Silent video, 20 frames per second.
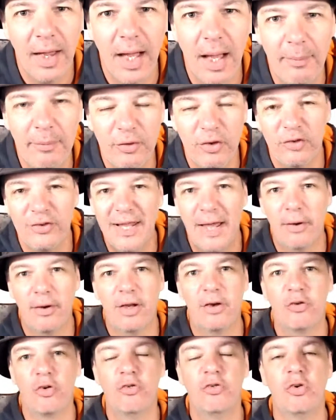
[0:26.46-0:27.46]
Just
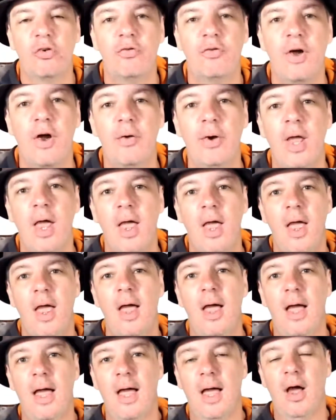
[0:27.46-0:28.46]
download it onto your phone
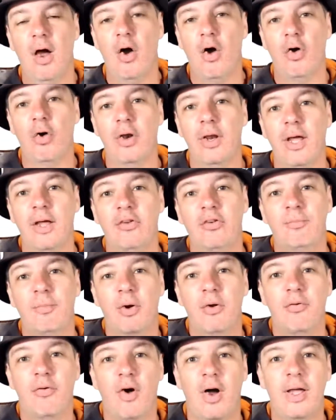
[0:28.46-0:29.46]
on
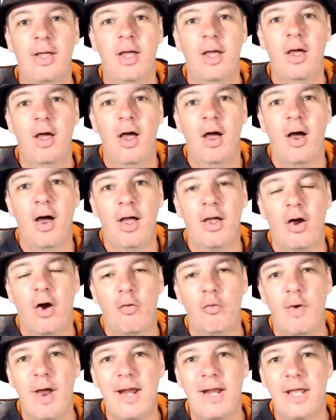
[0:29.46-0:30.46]
Spotify,
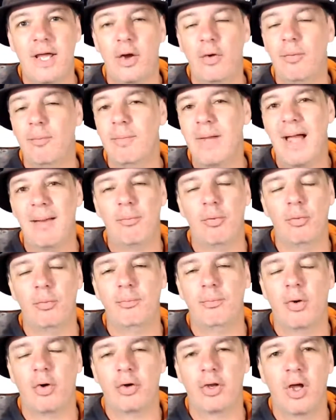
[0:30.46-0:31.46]
iHeartRadio, Apple
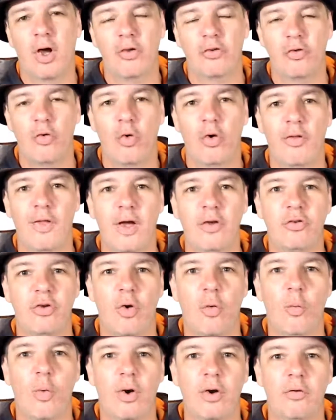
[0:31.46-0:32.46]
Podcasts. All of those
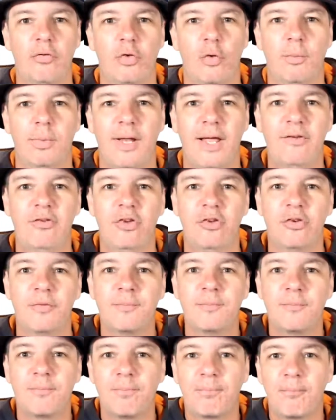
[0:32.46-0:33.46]
are wonderful places.
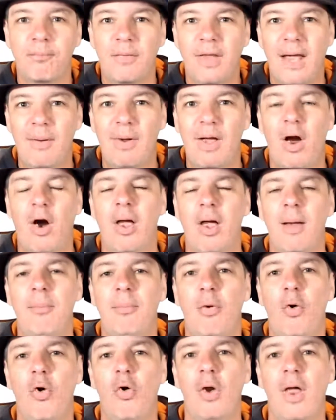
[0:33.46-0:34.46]
Anyway, hi, I'm
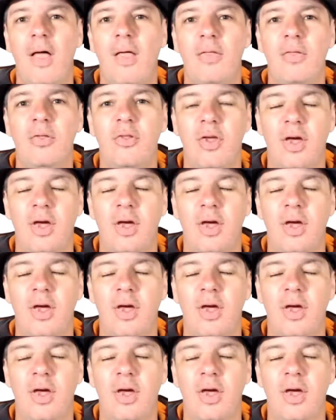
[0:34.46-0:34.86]
Paul, and